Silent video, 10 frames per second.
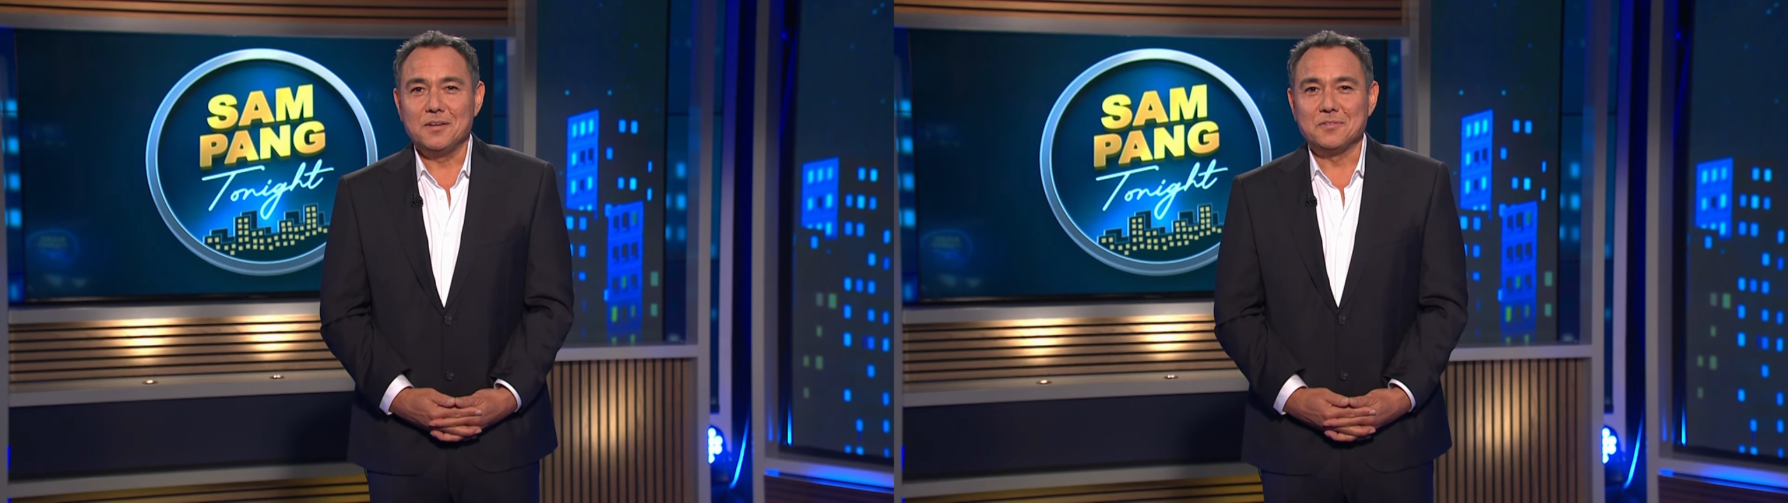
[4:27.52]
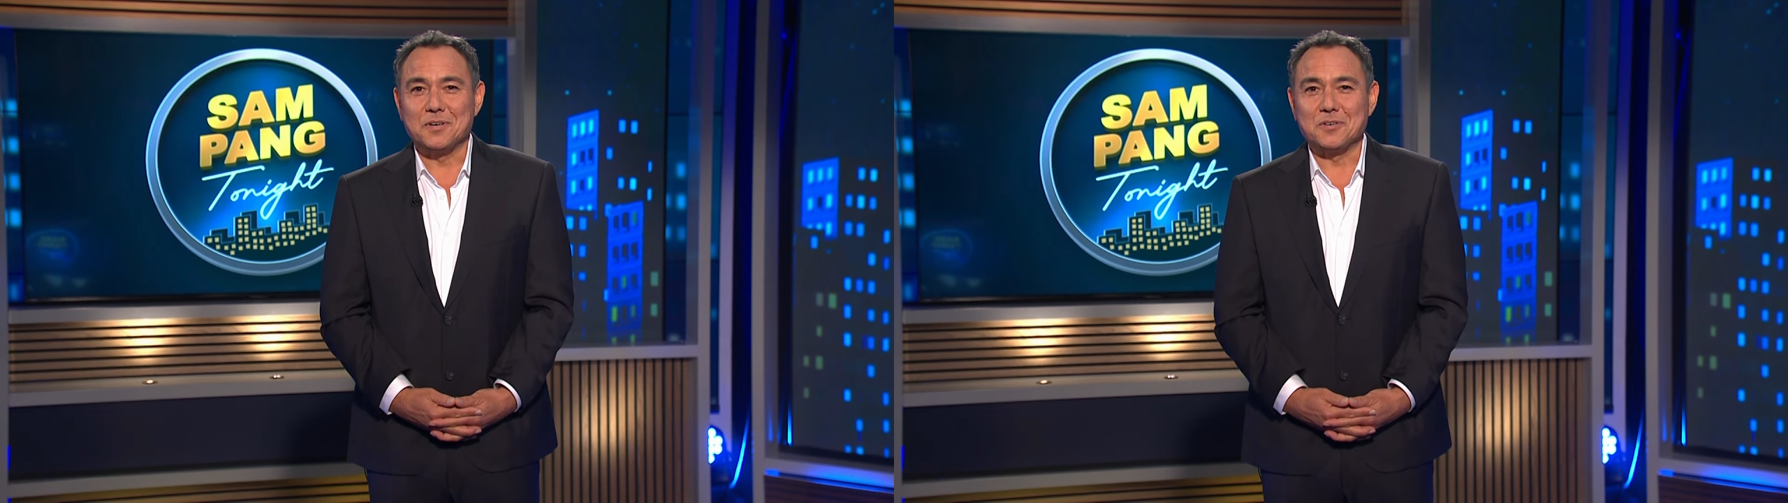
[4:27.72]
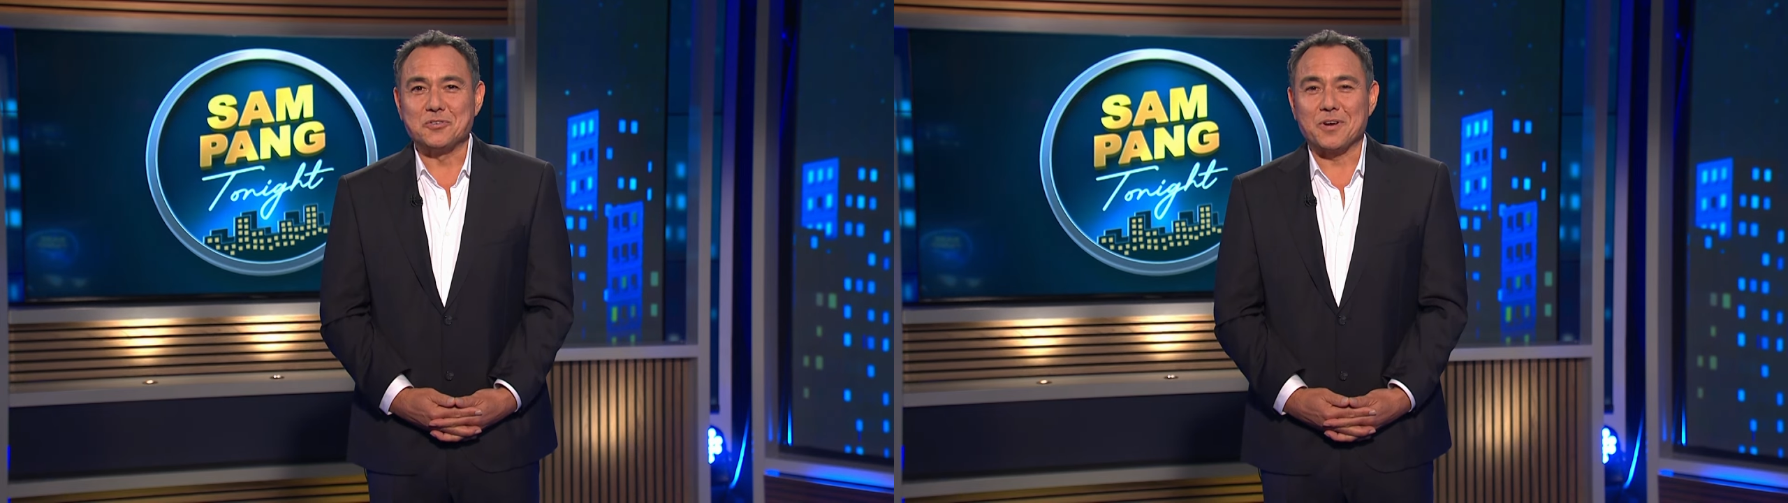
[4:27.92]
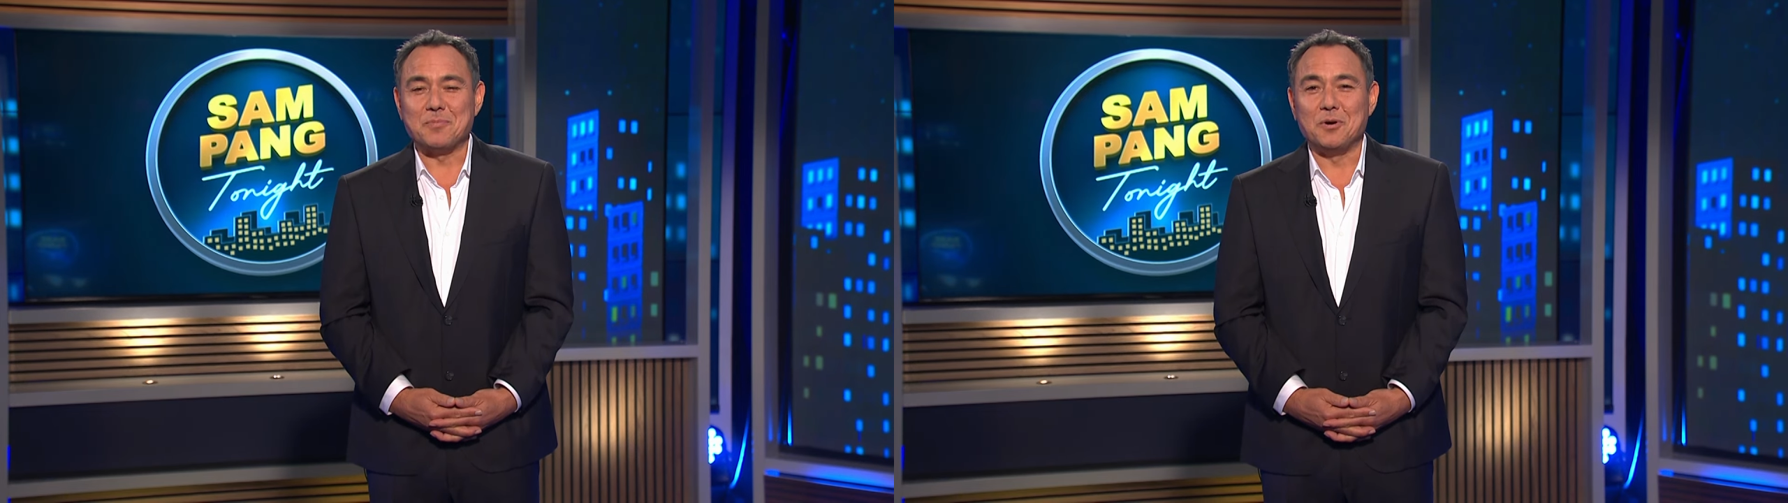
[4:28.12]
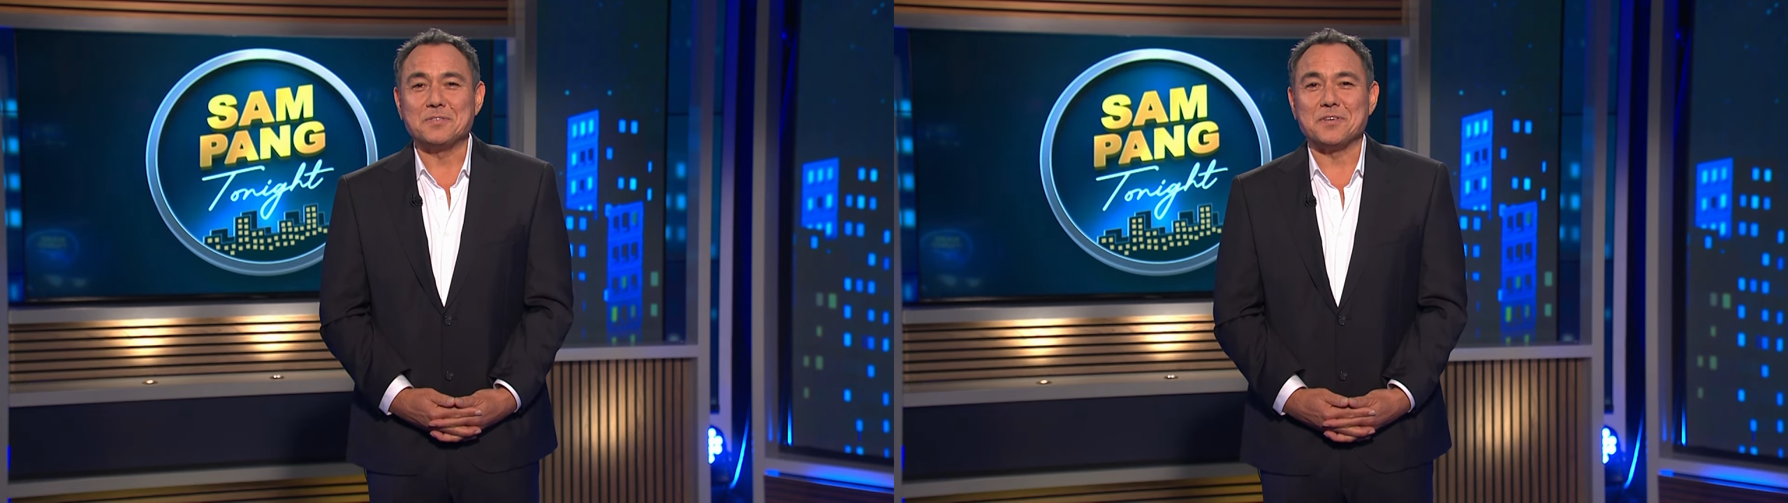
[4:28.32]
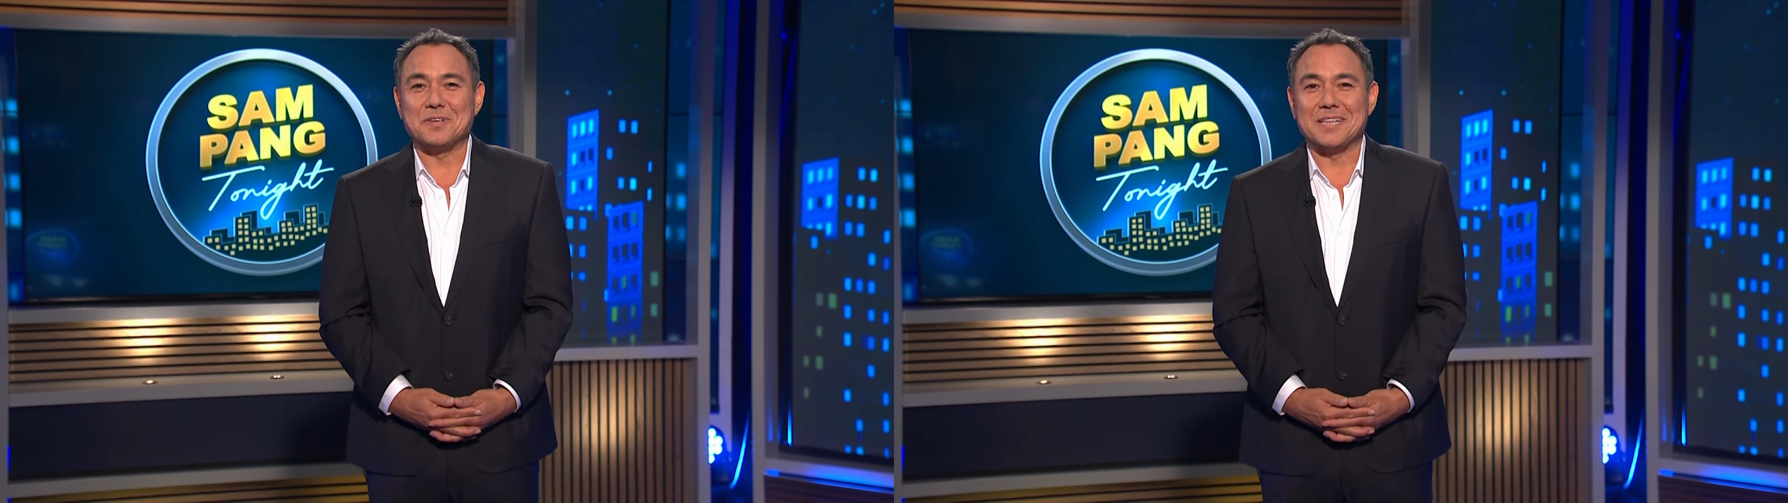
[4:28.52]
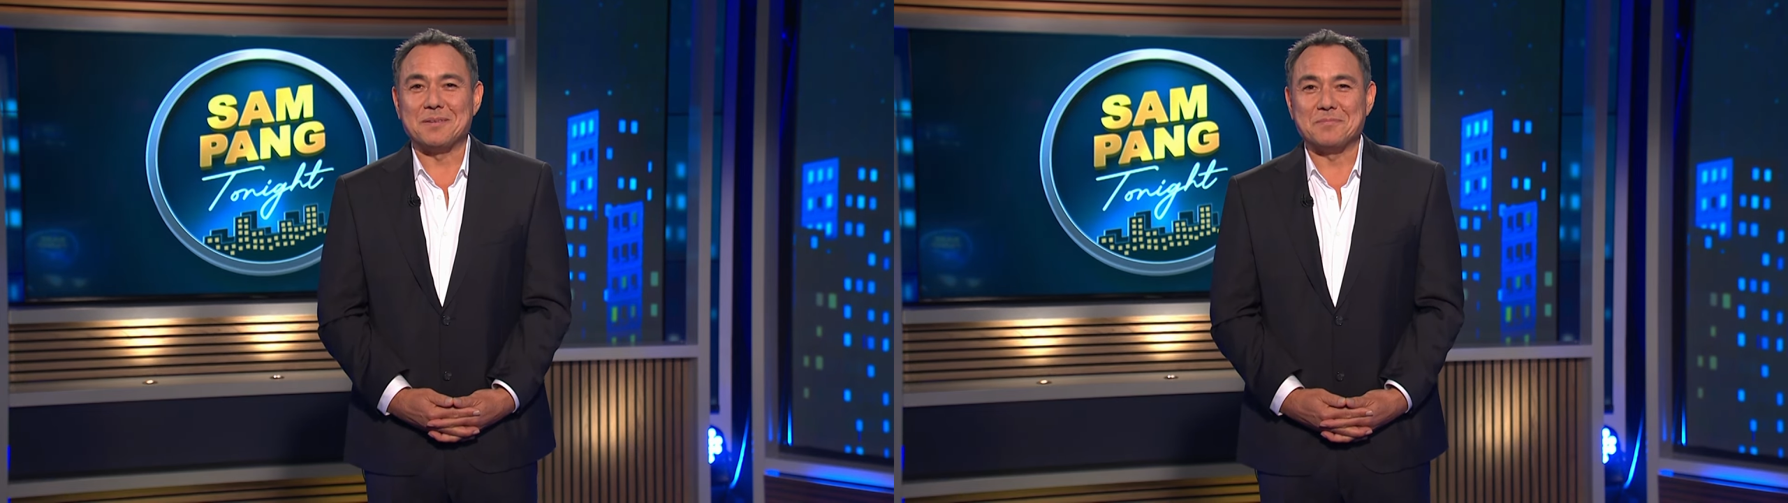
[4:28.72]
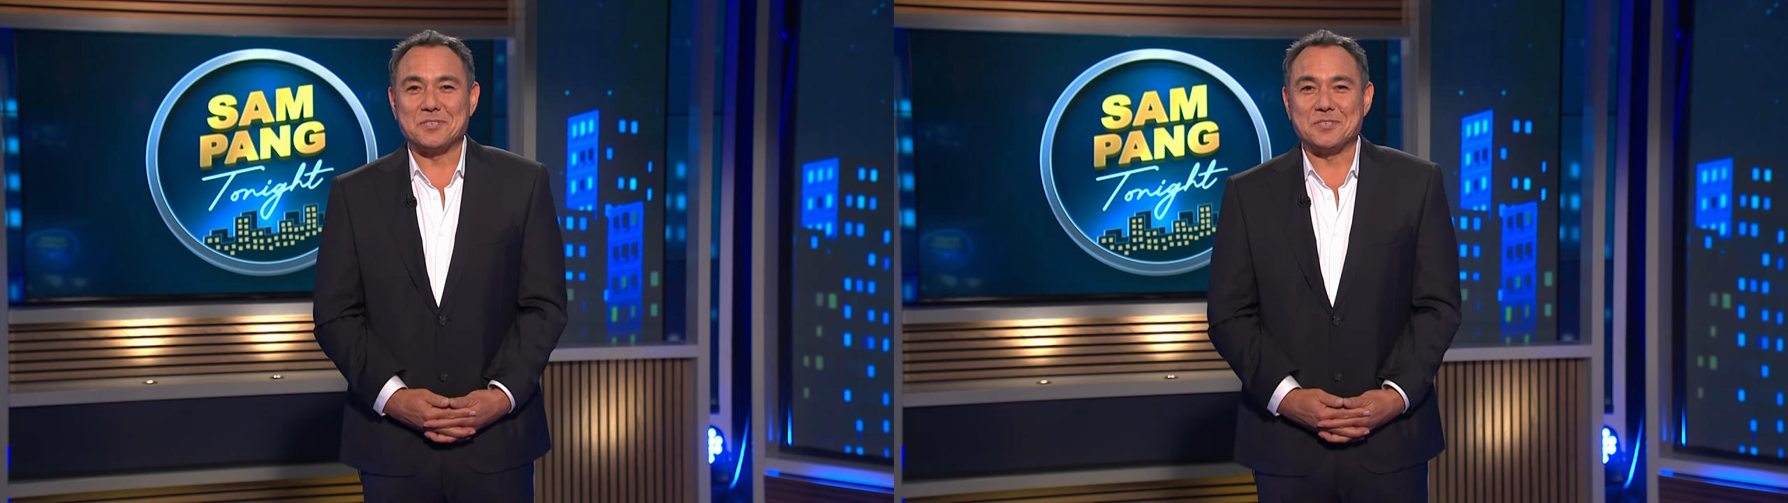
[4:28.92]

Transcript: Donald Trump also claimed